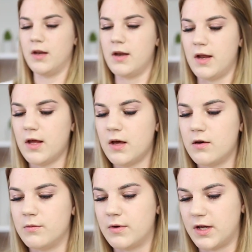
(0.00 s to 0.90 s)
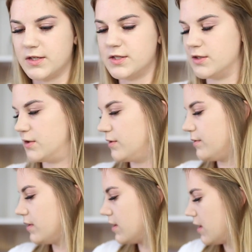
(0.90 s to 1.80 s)
Now what I
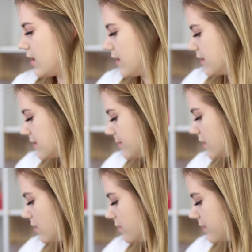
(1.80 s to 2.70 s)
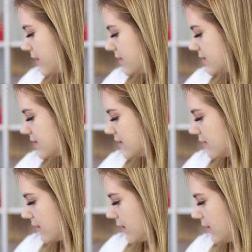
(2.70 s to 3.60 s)
do I'm going to go with
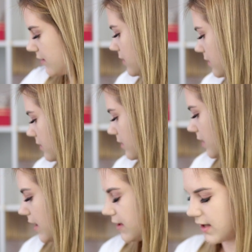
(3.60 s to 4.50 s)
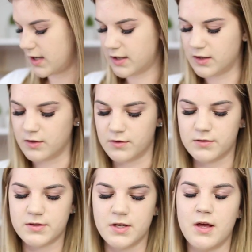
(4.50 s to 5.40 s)
concealer. And I
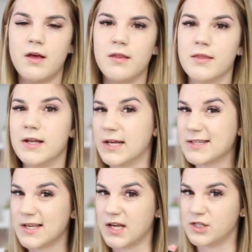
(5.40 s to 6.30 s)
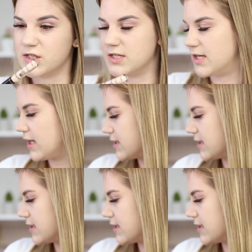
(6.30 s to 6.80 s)
use the NYX HD